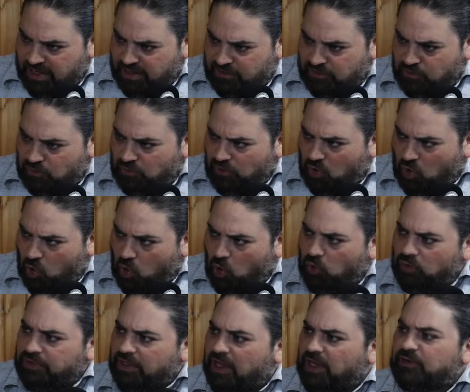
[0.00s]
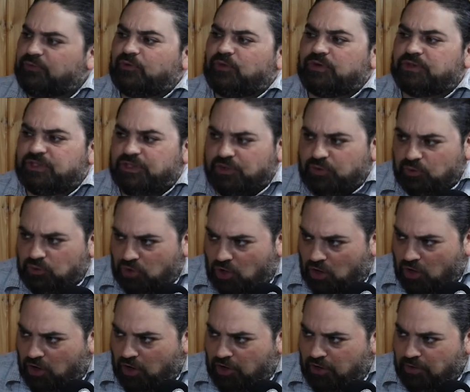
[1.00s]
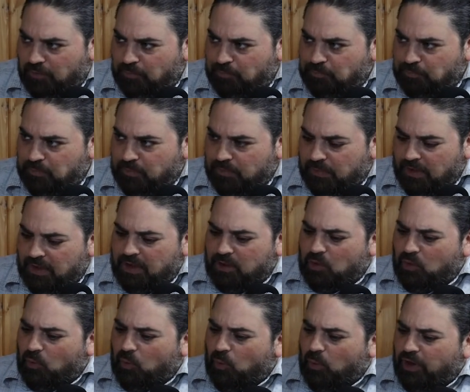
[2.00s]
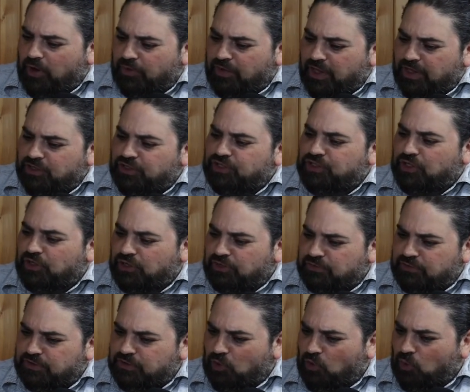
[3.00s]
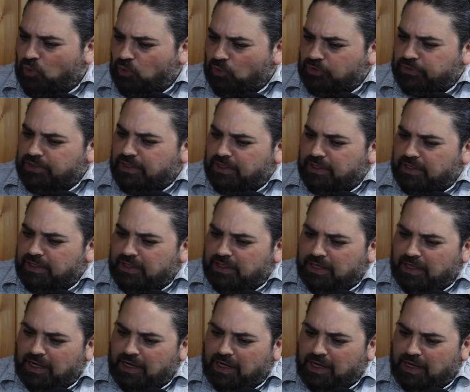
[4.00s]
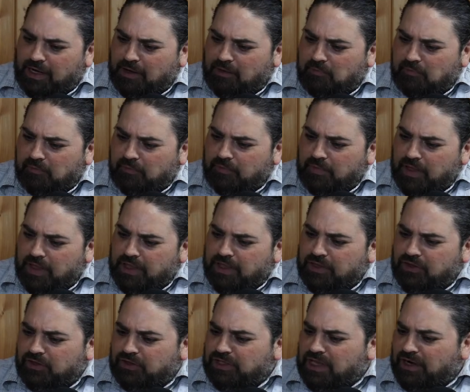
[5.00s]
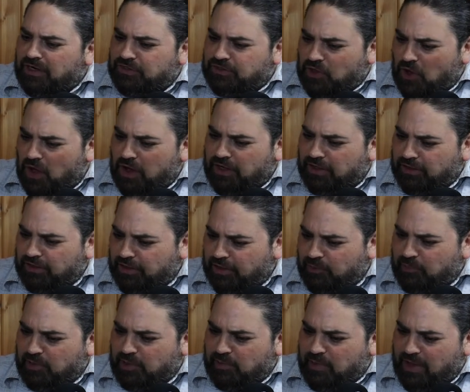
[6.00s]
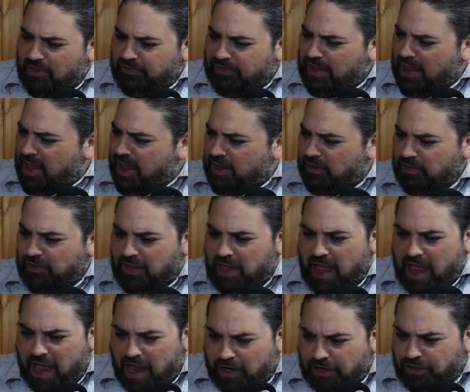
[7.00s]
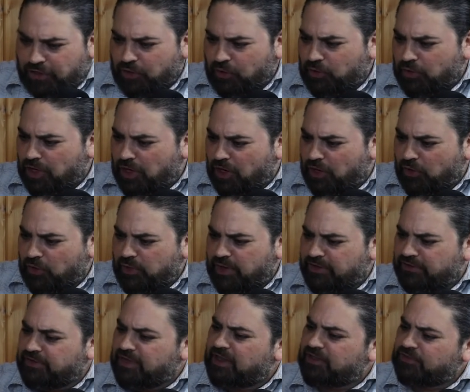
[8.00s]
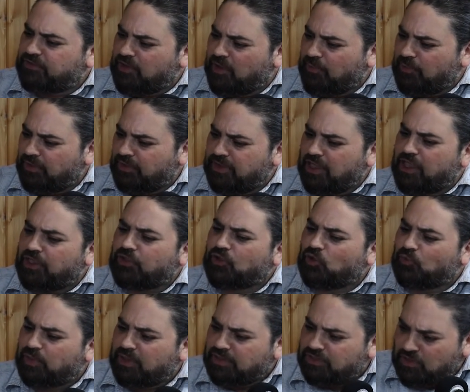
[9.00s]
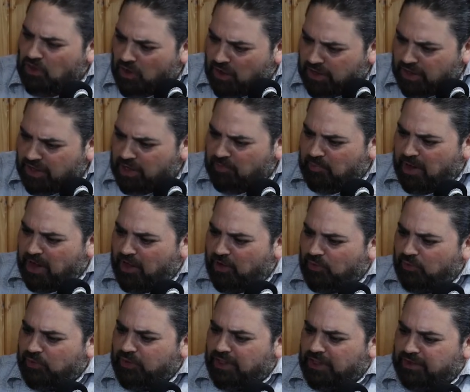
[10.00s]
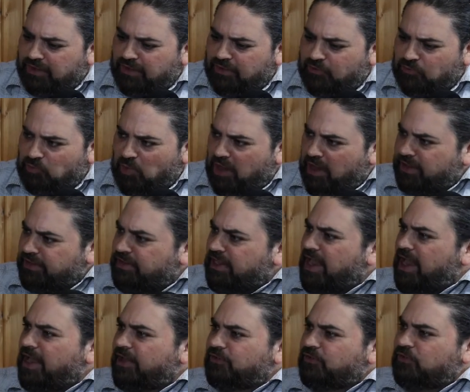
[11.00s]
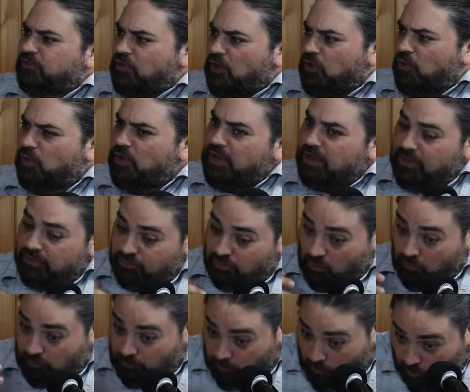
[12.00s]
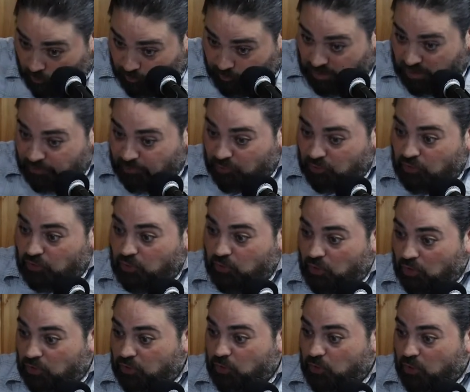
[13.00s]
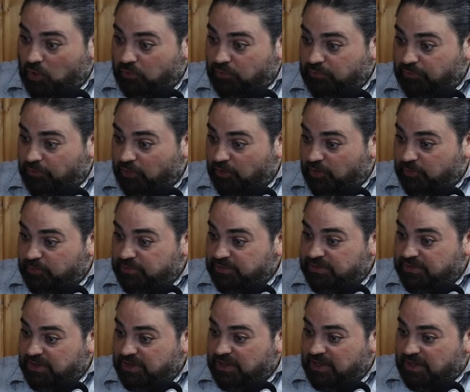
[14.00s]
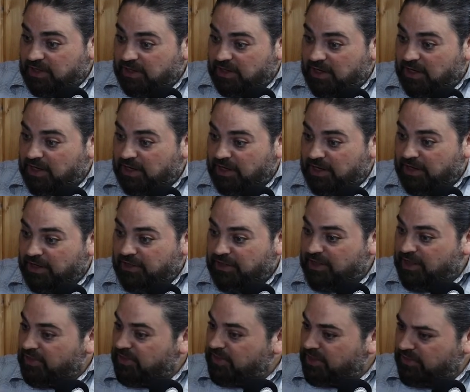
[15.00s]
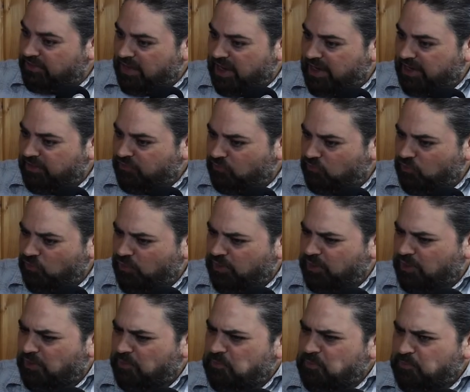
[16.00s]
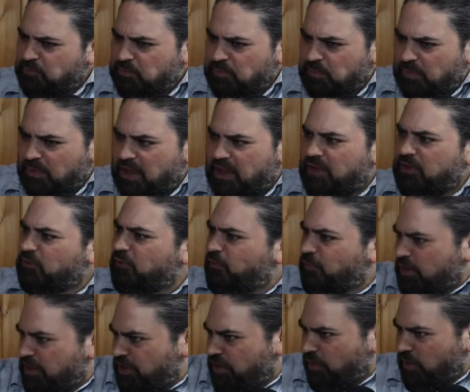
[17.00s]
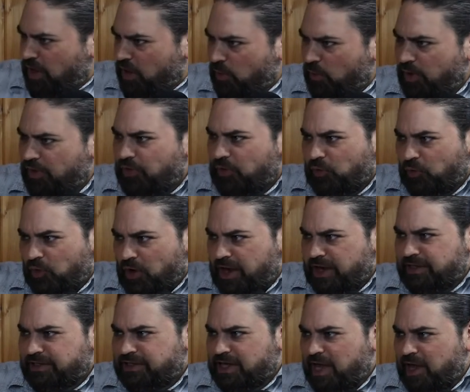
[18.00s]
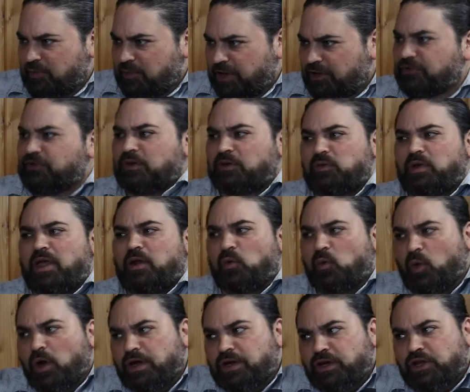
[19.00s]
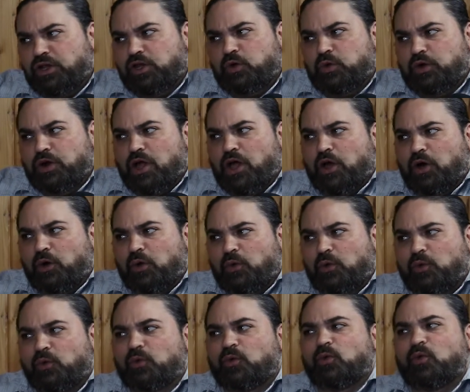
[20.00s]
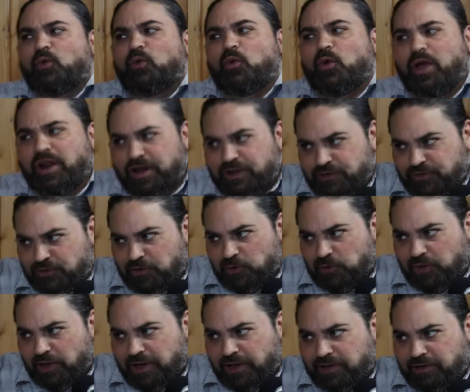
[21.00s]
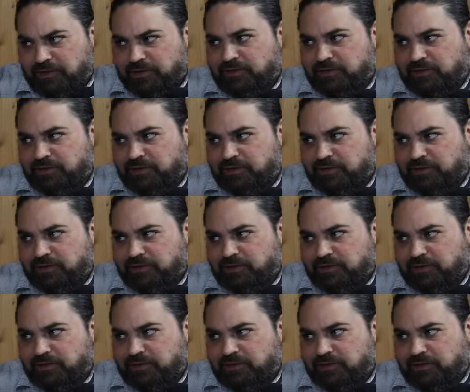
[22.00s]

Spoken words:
sort of hold on for too long, where they should have sold. Can you kind of talk a little bit about that? How do you know? Is that something that you'll be talking about in this podcast? So for people who own firms, that they can sort of figure out when the right time is, and when do you know when it's too late?